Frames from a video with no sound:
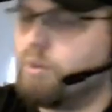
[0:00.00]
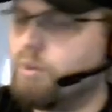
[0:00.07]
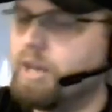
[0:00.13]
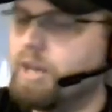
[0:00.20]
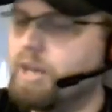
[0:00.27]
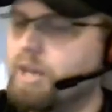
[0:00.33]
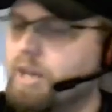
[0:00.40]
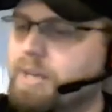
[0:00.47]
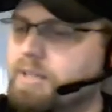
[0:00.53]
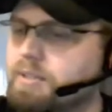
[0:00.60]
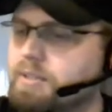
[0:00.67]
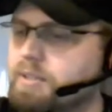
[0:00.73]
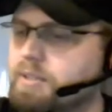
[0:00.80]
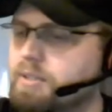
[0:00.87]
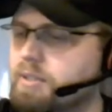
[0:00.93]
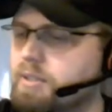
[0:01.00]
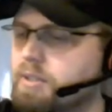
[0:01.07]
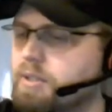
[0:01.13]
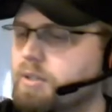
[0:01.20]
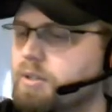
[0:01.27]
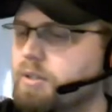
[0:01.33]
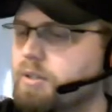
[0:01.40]
The only downside is it
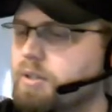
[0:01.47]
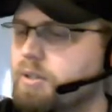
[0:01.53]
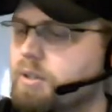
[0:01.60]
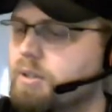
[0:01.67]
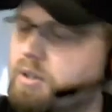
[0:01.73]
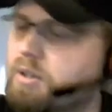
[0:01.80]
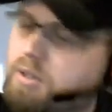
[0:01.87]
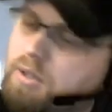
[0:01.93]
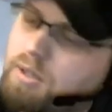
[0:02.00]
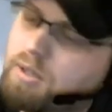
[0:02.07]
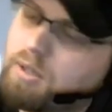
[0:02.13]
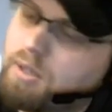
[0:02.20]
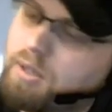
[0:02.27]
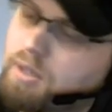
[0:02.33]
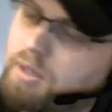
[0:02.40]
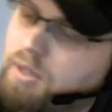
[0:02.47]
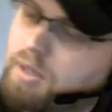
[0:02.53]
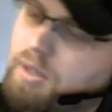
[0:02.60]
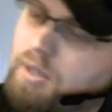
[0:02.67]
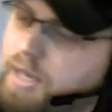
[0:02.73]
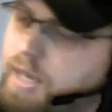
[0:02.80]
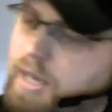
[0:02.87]
doesn't contribute to the color weight of
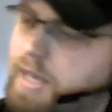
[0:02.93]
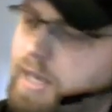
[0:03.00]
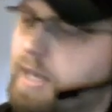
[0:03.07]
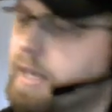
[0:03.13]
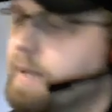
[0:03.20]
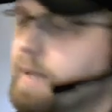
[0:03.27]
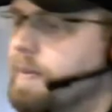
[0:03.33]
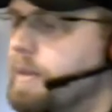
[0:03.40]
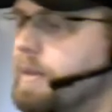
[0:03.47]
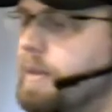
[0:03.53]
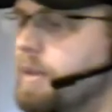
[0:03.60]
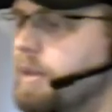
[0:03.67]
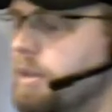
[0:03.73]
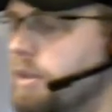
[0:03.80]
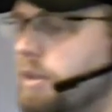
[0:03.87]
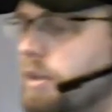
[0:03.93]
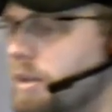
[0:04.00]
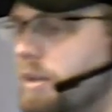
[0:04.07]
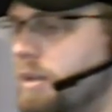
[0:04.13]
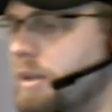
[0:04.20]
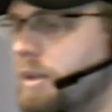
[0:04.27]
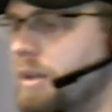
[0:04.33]
your cards. You can
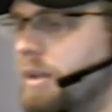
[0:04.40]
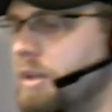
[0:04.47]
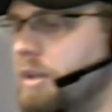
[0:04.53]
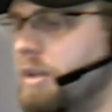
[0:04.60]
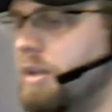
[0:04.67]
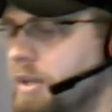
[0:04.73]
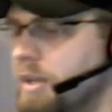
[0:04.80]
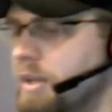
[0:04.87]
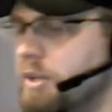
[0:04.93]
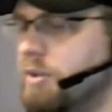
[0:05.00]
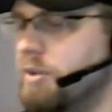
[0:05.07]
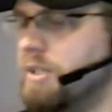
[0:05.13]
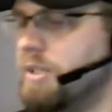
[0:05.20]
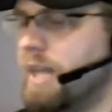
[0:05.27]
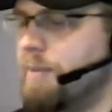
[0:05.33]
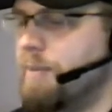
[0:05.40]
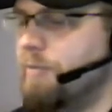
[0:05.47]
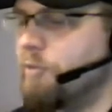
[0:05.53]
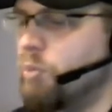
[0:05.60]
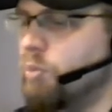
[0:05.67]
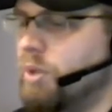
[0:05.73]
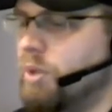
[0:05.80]
pay 1 red,
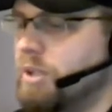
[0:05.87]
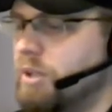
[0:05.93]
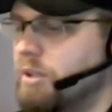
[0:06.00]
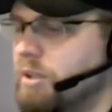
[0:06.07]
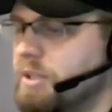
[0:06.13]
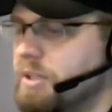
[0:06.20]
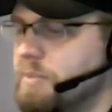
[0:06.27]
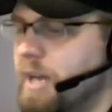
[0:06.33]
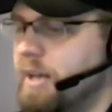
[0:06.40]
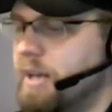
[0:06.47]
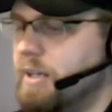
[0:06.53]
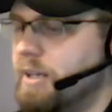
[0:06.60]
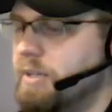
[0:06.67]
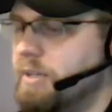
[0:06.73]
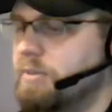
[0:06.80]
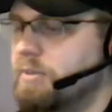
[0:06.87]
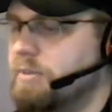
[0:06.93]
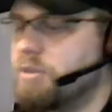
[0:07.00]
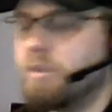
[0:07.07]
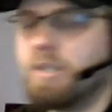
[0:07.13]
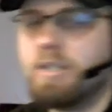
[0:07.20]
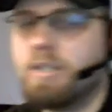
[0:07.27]
1 green. Target creature gets
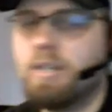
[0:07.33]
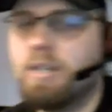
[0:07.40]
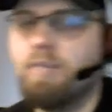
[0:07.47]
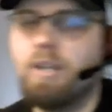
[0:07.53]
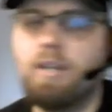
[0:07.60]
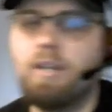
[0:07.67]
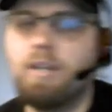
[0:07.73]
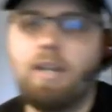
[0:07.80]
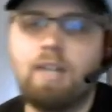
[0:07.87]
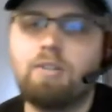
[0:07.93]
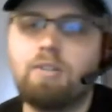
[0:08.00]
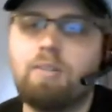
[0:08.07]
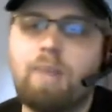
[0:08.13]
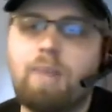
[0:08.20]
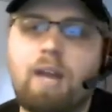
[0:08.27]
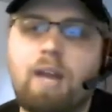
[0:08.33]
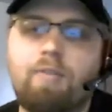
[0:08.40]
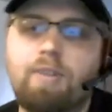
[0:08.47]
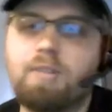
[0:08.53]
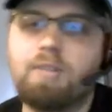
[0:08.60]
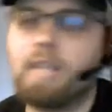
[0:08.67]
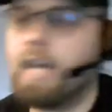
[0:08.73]
+1/+1 and gains
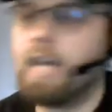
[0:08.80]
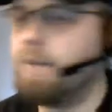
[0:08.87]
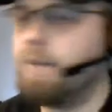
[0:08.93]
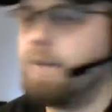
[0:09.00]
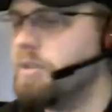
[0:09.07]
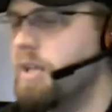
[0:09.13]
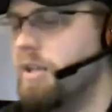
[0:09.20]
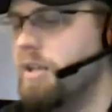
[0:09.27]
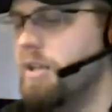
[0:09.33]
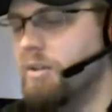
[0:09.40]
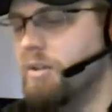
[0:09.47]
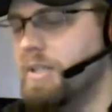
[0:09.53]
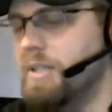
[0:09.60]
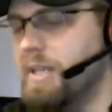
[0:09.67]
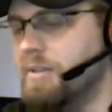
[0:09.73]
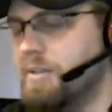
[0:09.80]
trample until the end of turn.